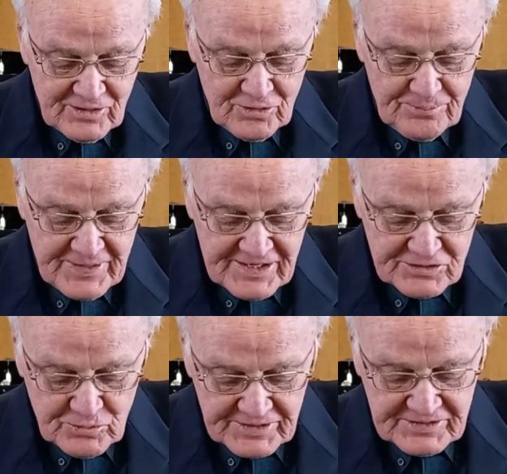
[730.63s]
who
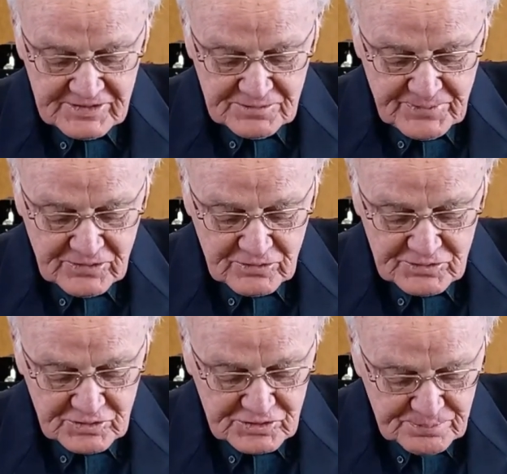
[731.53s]
bears witness,
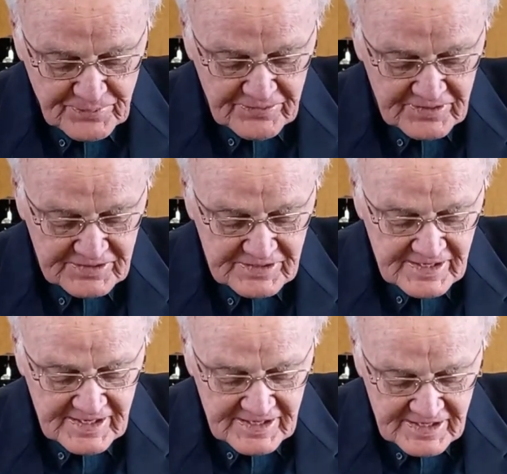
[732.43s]
because the Spirit
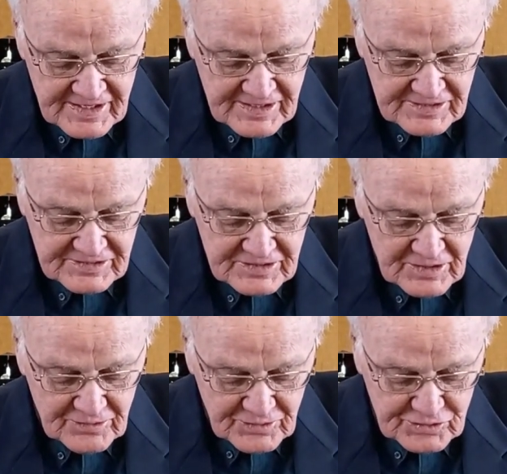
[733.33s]
is
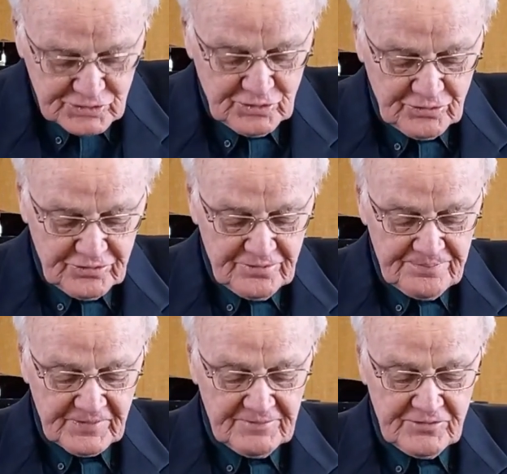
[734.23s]
the truth.
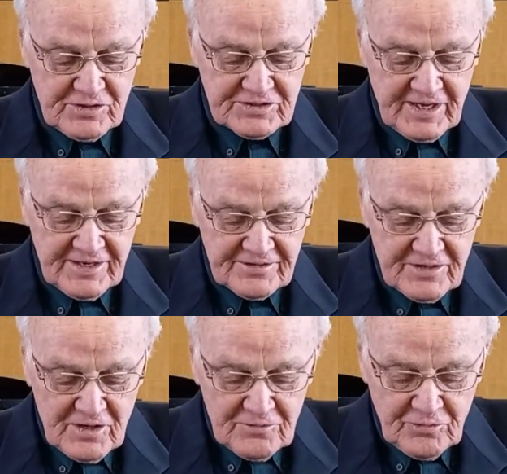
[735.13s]
And verse 8,
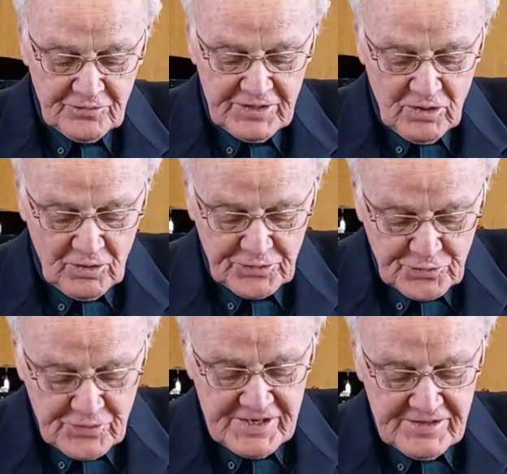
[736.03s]
for there are
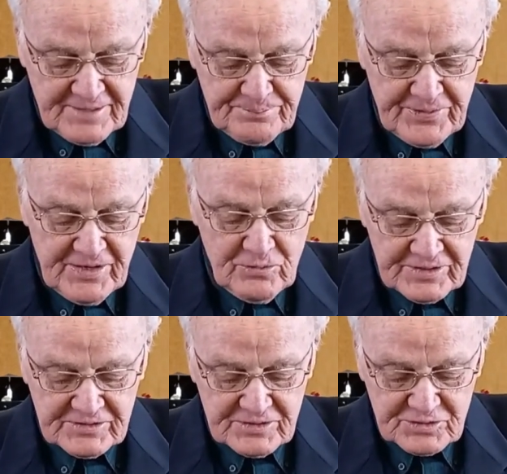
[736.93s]
three that bear
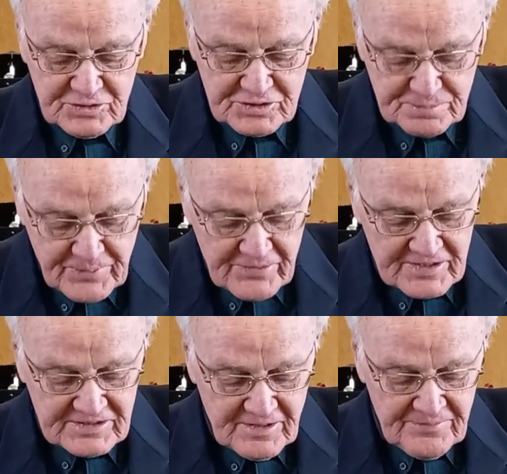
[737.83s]
witness, the
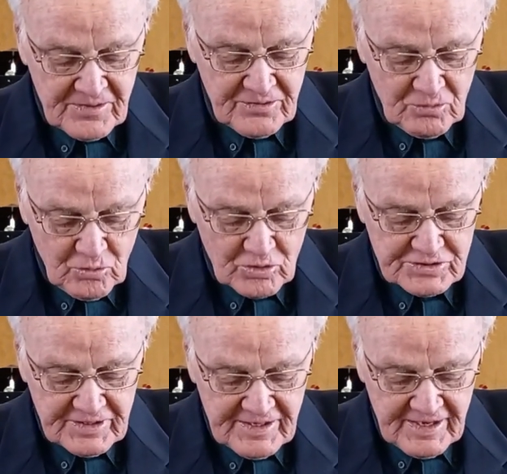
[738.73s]
Spirit, the
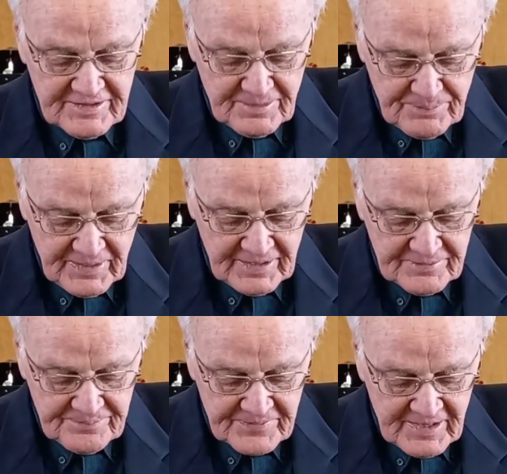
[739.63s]
water, and the
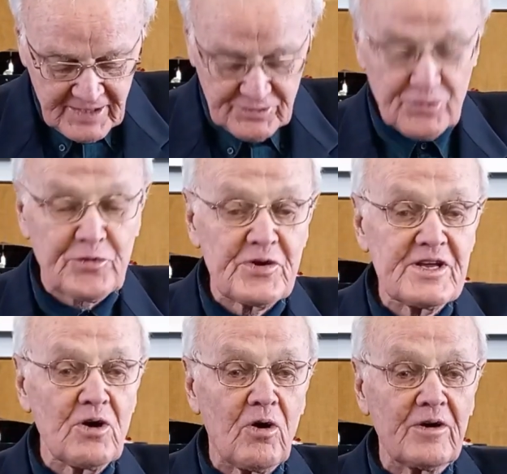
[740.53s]
blood, and the three
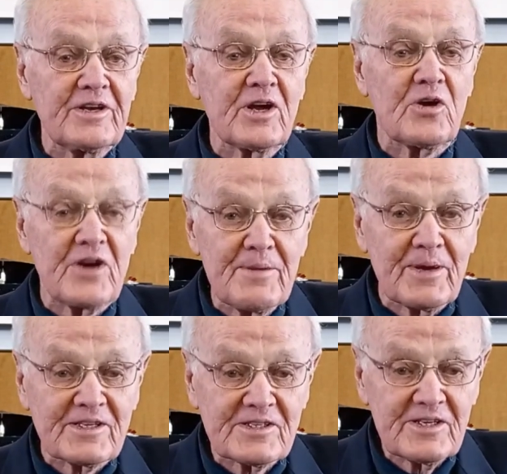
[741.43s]
are in
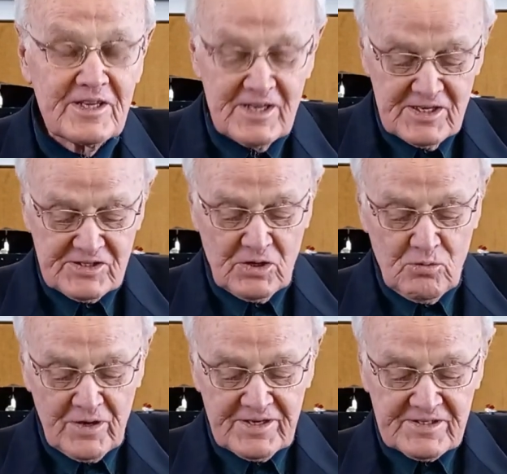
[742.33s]
agreement. So
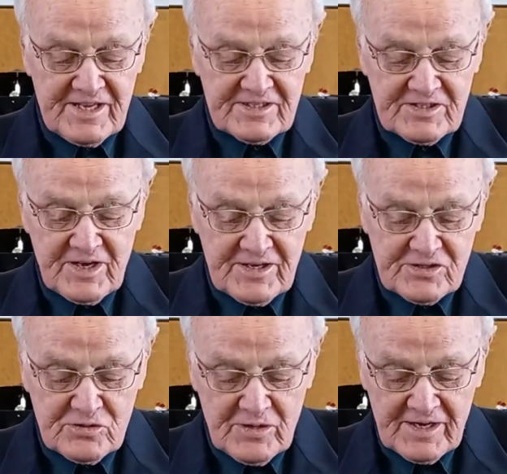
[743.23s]
what is that saying
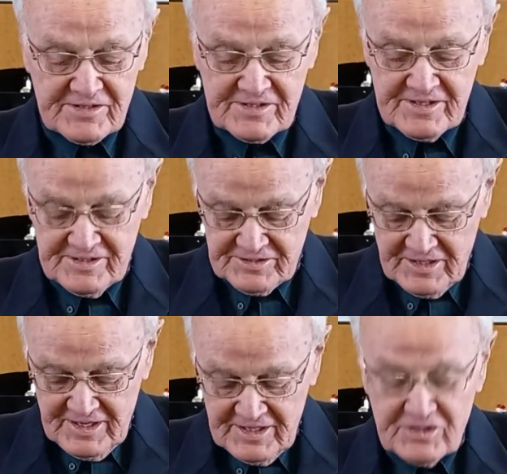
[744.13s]
to us is
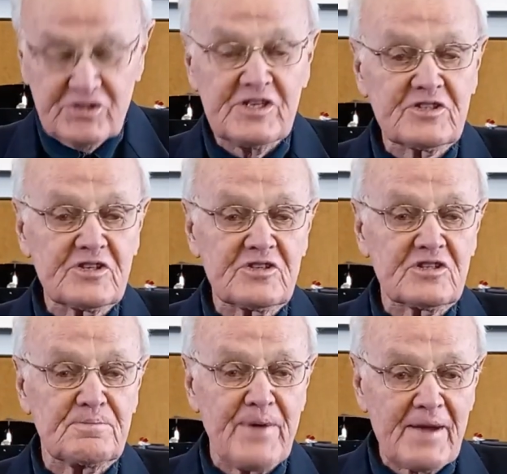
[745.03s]

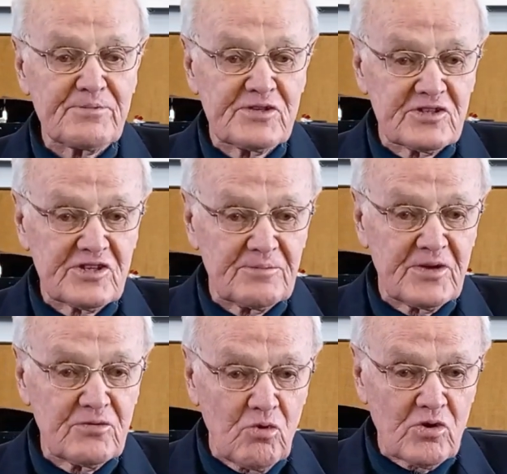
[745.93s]
Jesus' baptism
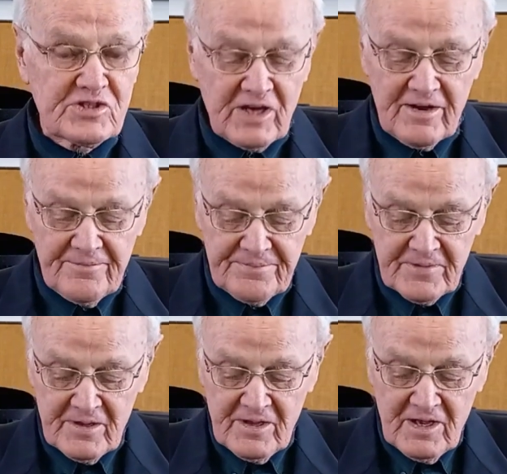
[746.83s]
in water,
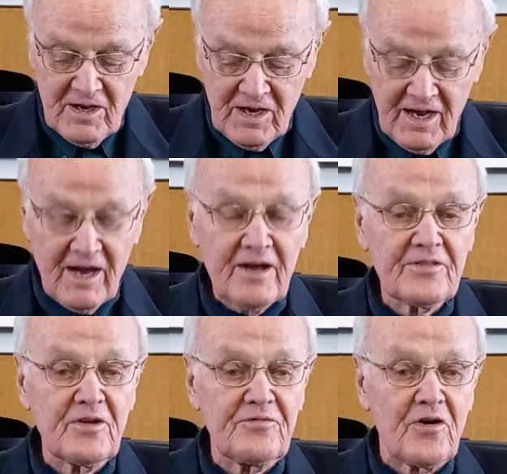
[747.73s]

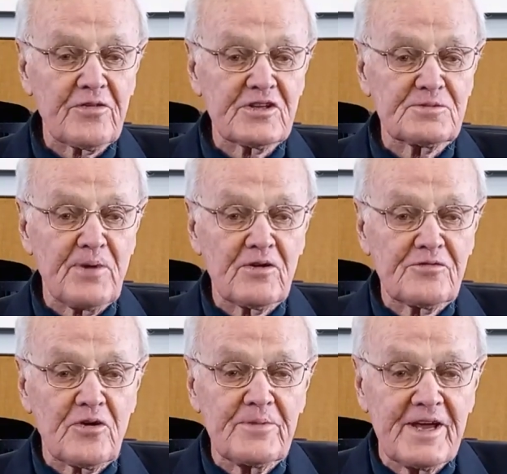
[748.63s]
the Father spoke
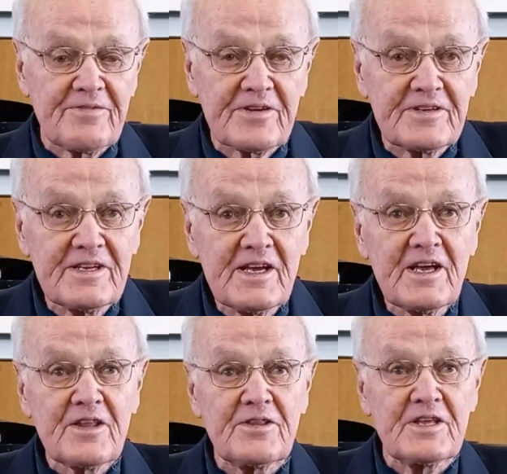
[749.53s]
from heaven,
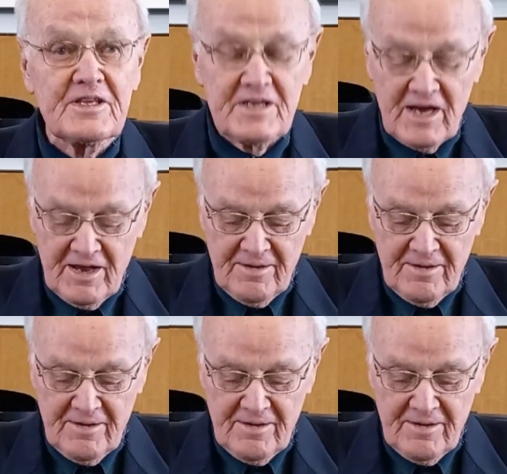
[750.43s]
the